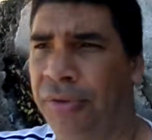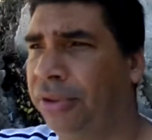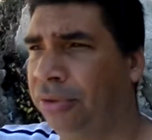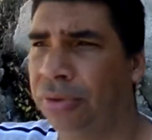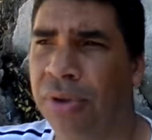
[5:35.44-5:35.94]

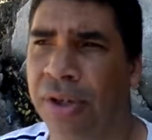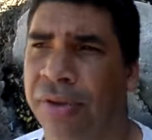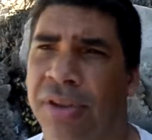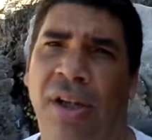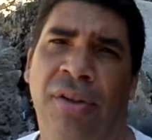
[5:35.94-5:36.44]

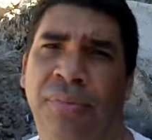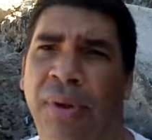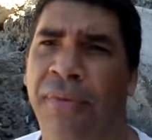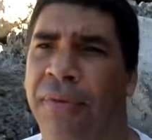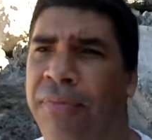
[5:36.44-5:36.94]
$200
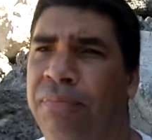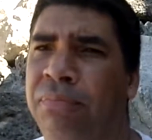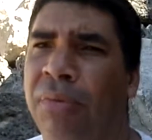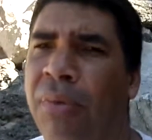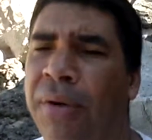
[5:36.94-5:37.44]
worth
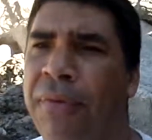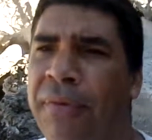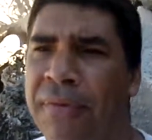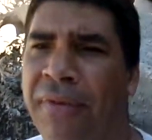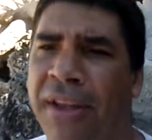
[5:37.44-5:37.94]
of
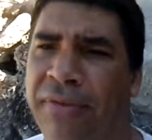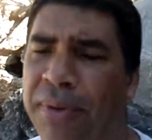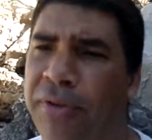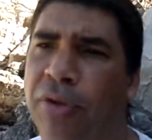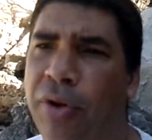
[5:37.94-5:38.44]

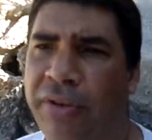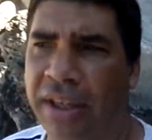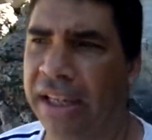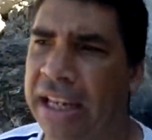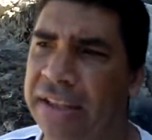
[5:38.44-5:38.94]
investment. So it's an
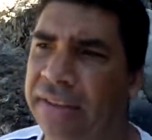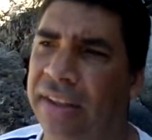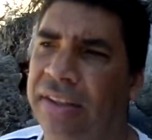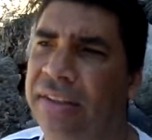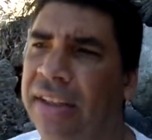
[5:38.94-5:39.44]

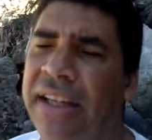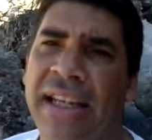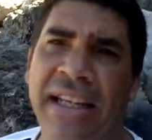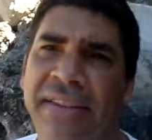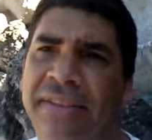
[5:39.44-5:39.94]
easily
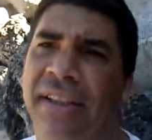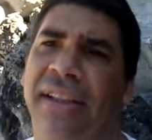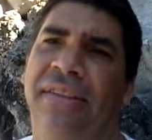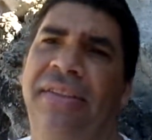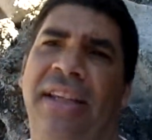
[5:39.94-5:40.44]

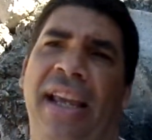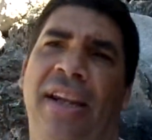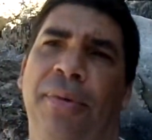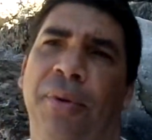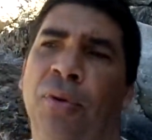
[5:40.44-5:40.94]

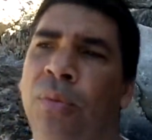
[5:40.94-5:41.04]
scalable